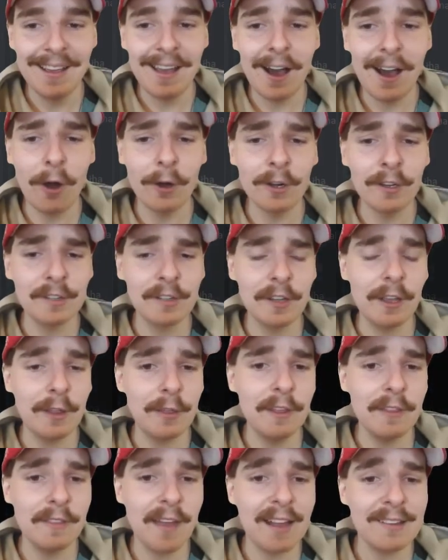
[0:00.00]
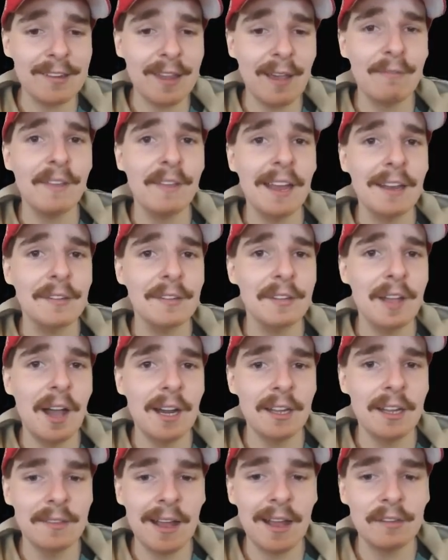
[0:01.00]
Honestly, I think that's
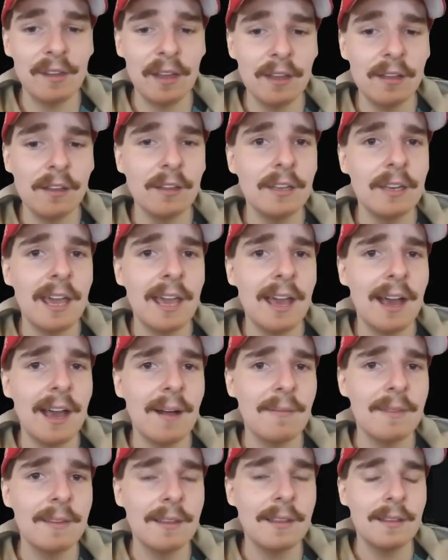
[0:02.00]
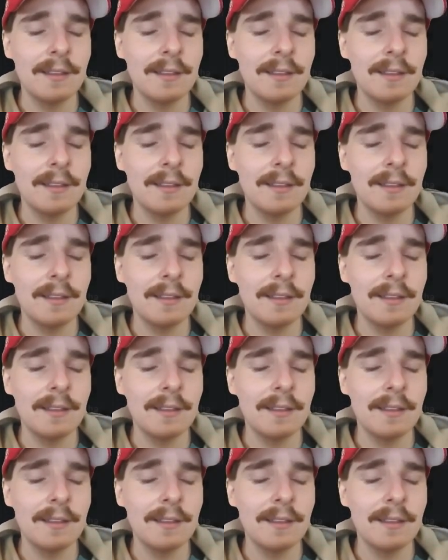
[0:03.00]
Afghanistan and that's England now.